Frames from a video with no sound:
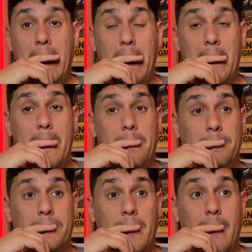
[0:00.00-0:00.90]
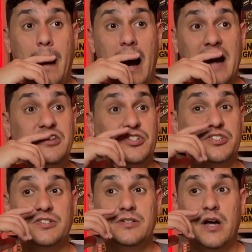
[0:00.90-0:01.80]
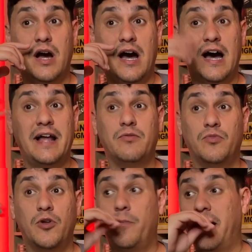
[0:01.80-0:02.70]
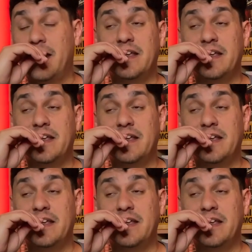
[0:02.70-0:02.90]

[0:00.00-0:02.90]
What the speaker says: Um, I just, I don't know, man.